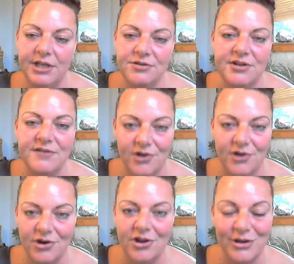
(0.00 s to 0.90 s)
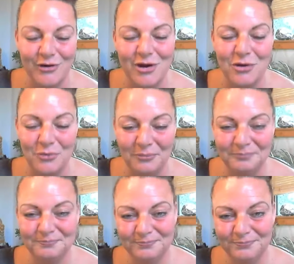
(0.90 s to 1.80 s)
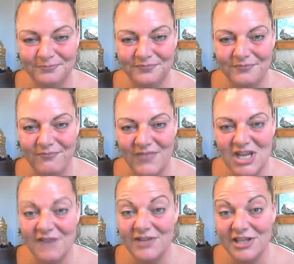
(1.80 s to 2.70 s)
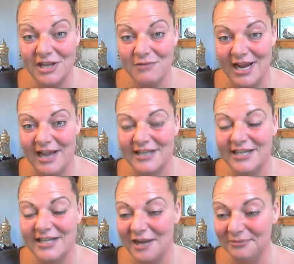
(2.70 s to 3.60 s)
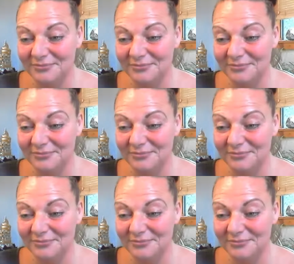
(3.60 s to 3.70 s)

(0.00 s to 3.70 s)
do convert on their own. Do you have anything to add to that?